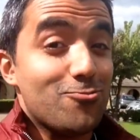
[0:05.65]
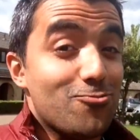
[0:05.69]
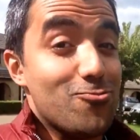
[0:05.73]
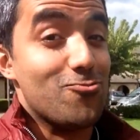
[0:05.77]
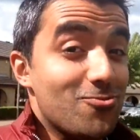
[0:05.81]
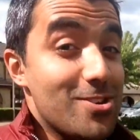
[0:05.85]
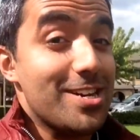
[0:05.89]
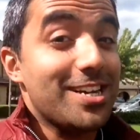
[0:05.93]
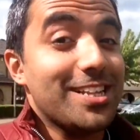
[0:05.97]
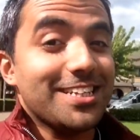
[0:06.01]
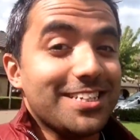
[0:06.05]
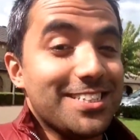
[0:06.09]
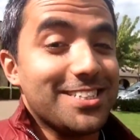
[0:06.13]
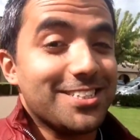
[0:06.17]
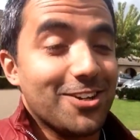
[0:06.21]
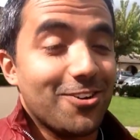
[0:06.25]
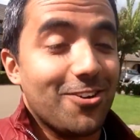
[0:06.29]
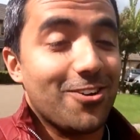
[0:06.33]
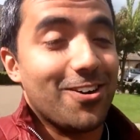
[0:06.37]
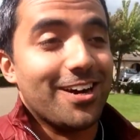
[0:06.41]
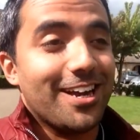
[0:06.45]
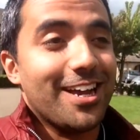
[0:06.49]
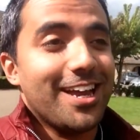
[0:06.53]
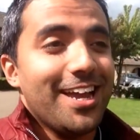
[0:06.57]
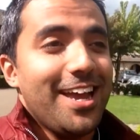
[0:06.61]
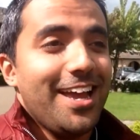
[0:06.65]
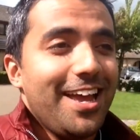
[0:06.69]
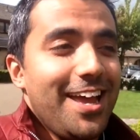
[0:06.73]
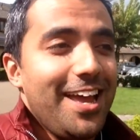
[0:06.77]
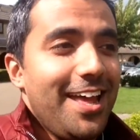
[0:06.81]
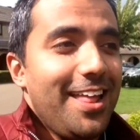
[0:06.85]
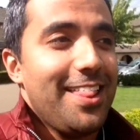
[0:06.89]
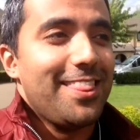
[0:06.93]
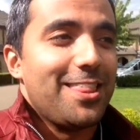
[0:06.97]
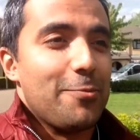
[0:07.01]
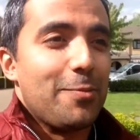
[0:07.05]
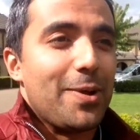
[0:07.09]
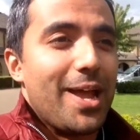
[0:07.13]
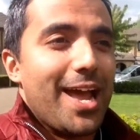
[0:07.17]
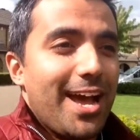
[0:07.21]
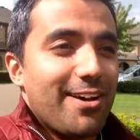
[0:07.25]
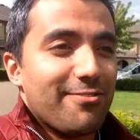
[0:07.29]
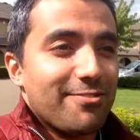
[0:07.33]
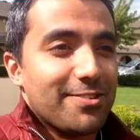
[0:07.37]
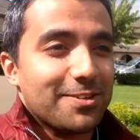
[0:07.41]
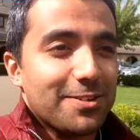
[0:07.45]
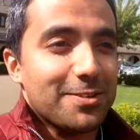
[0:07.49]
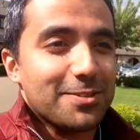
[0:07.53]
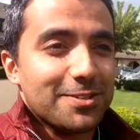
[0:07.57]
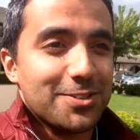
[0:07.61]
really sorry that we
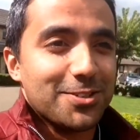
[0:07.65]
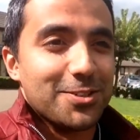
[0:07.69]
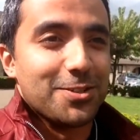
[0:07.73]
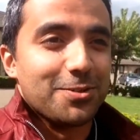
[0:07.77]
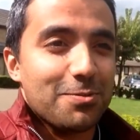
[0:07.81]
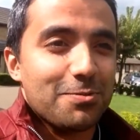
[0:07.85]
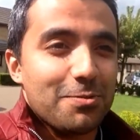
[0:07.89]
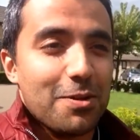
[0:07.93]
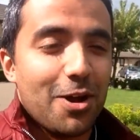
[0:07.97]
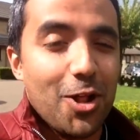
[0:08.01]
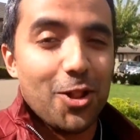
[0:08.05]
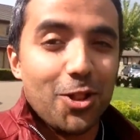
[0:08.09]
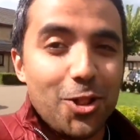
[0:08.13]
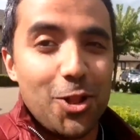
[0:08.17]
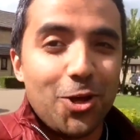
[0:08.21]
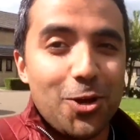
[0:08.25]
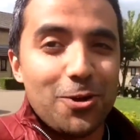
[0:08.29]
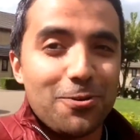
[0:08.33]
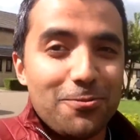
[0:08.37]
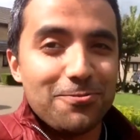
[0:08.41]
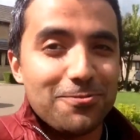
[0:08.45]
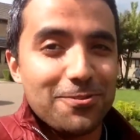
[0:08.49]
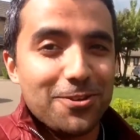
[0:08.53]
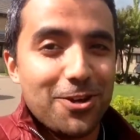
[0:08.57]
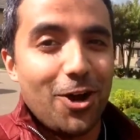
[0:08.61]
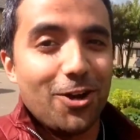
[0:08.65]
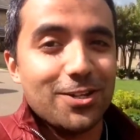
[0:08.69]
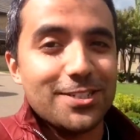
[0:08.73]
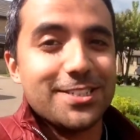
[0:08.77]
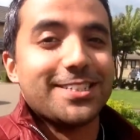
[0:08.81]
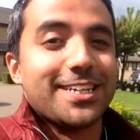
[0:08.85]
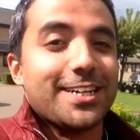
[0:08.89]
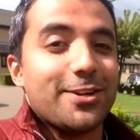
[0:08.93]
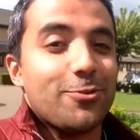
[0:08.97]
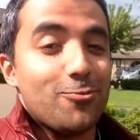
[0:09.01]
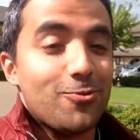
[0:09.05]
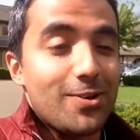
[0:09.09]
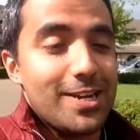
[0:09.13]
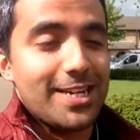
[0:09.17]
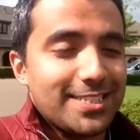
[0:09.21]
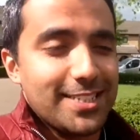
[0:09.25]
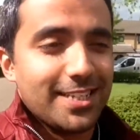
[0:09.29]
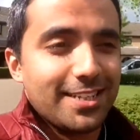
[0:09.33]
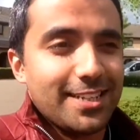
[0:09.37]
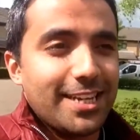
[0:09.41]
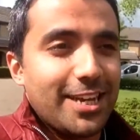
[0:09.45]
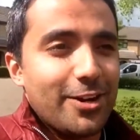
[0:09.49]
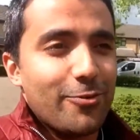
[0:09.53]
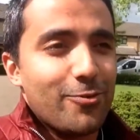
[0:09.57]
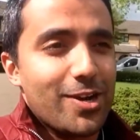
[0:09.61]
haven't done a lot of content
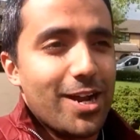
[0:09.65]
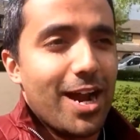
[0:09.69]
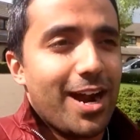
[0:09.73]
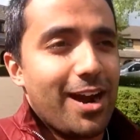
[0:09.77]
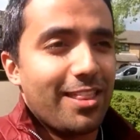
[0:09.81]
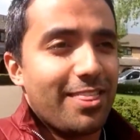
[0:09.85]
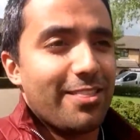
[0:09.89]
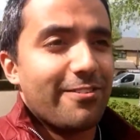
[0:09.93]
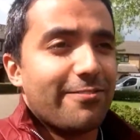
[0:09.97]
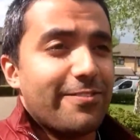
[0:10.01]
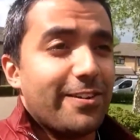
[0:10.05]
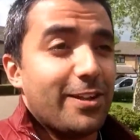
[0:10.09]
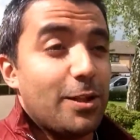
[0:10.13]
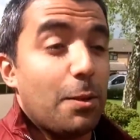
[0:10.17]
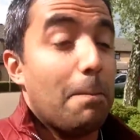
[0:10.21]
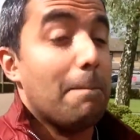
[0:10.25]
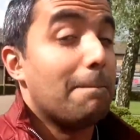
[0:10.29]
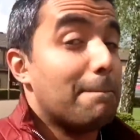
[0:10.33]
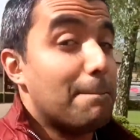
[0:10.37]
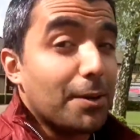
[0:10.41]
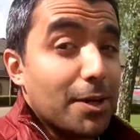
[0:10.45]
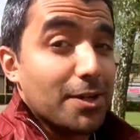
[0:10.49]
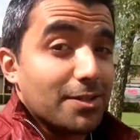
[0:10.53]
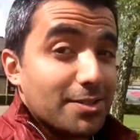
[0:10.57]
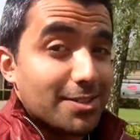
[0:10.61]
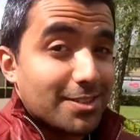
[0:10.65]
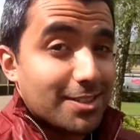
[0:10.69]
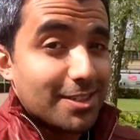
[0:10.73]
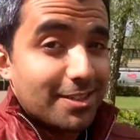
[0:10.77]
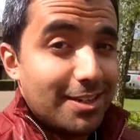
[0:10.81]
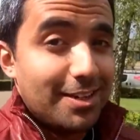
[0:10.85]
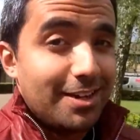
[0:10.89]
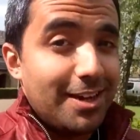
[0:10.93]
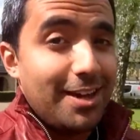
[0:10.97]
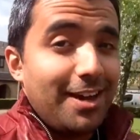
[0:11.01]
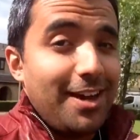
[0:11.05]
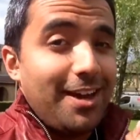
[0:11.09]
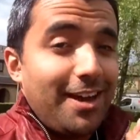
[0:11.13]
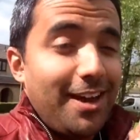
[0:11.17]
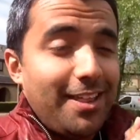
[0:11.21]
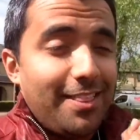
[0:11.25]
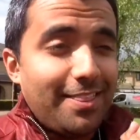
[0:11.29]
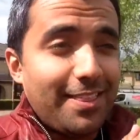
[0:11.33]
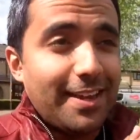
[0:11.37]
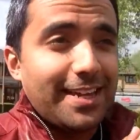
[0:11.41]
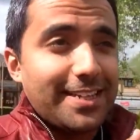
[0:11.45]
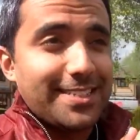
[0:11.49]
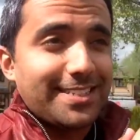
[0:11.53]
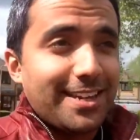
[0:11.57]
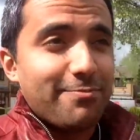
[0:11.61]
recently regarding the film, but
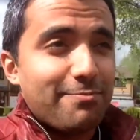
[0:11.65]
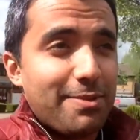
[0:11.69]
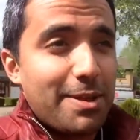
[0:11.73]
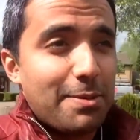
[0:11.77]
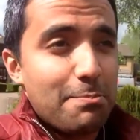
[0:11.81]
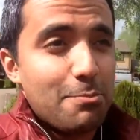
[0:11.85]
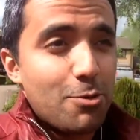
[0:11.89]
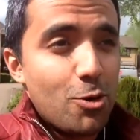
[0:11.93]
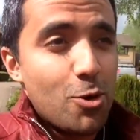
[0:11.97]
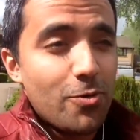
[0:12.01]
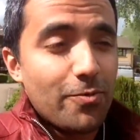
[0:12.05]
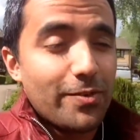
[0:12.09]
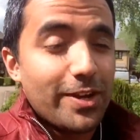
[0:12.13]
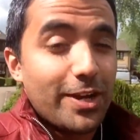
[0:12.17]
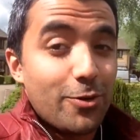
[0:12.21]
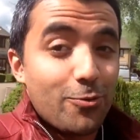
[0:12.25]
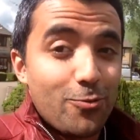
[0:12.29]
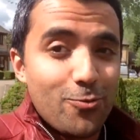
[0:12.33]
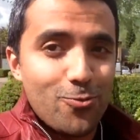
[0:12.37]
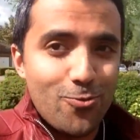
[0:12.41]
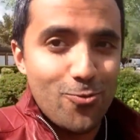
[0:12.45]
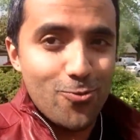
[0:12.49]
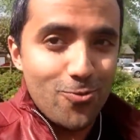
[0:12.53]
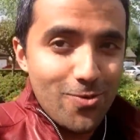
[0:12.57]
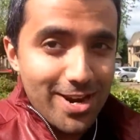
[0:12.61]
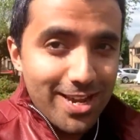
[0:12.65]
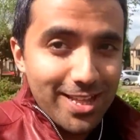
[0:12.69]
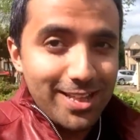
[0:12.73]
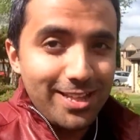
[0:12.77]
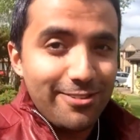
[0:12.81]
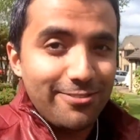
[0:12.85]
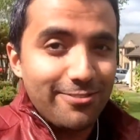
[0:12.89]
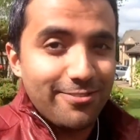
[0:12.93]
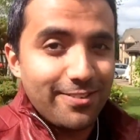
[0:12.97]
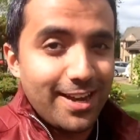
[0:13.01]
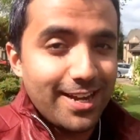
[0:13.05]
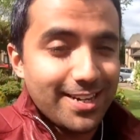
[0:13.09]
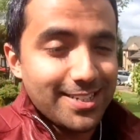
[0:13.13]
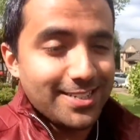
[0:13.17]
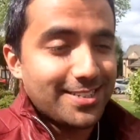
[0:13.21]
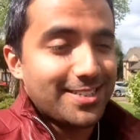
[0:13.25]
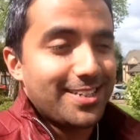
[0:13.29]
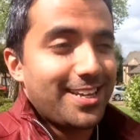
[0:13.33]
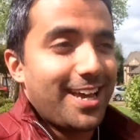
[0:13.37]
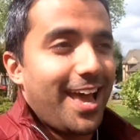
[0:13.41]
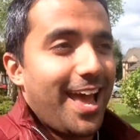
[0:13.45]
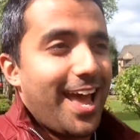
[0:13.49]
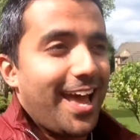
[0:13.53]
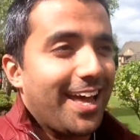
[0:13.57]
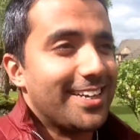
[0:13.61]
things have been moving really
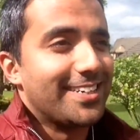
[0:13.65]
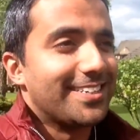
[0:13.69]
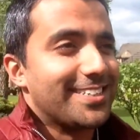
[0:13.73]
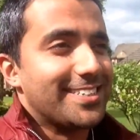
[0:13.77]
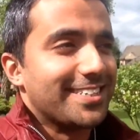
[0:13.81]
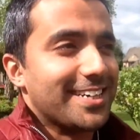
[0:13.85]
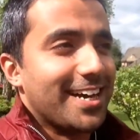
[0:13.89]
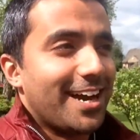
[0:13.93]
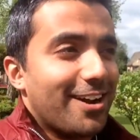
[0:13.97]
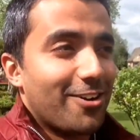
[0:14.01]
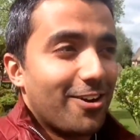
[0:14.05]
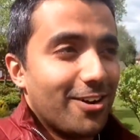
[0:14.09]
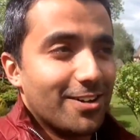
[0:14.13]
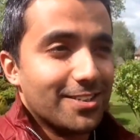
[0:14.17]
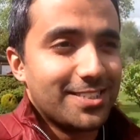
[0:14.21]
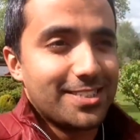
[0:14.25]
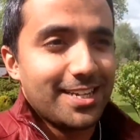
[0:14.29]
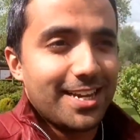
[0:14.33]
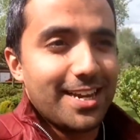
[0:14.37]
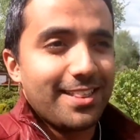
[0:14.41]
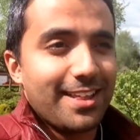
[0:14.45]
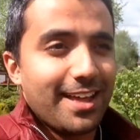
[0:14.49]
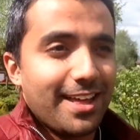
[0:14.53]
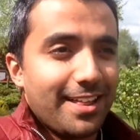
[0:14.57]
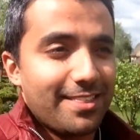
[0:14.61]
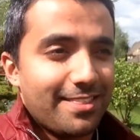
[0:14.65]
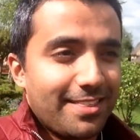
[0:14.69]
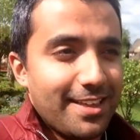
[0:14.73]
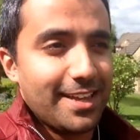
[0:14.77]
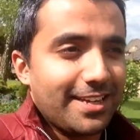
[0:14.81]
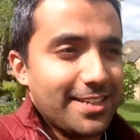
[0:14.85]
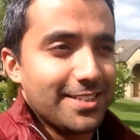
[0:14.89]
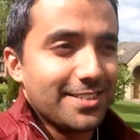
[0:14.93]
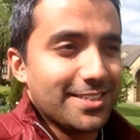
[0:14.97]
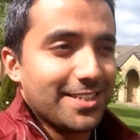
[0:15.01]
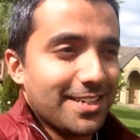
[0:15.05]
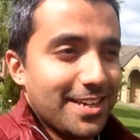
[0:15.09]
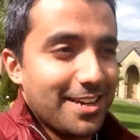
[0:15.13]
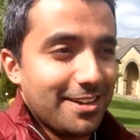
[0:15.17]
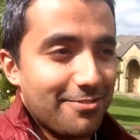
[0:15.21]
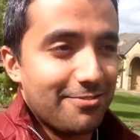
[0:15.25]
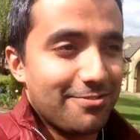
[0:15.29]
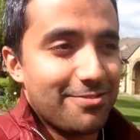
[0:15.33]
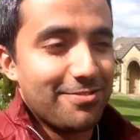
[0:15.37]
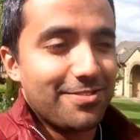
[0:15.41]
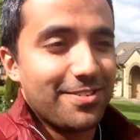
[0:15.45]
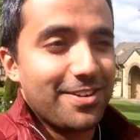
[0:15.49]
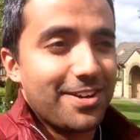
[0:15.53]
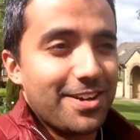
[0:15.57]
fast, and I've got to say that things have